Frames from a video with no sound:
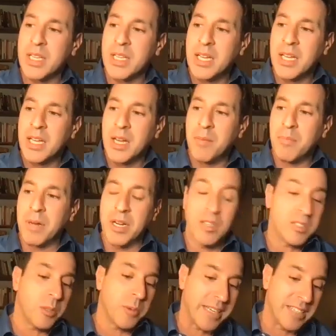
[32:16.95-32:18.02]
Yeah. But I
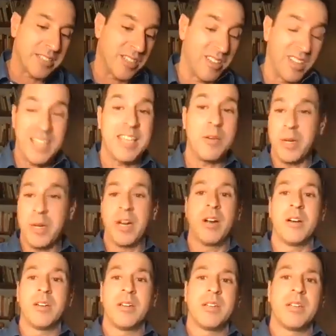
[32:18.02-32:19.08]
also recognize how lucky we
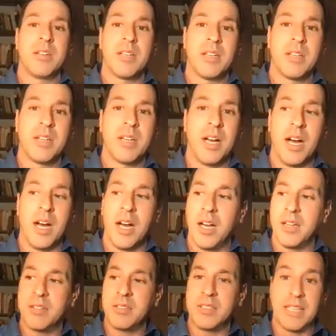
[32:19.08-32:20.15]

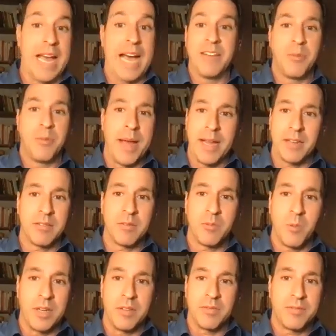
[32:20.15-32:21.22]
are to have him at
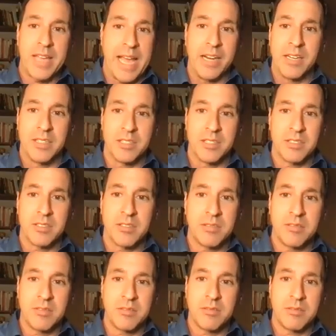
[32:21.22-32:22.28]
one of Canada's
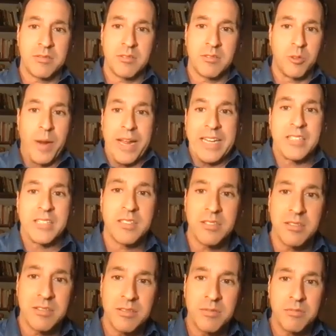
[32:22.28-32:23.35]
greatest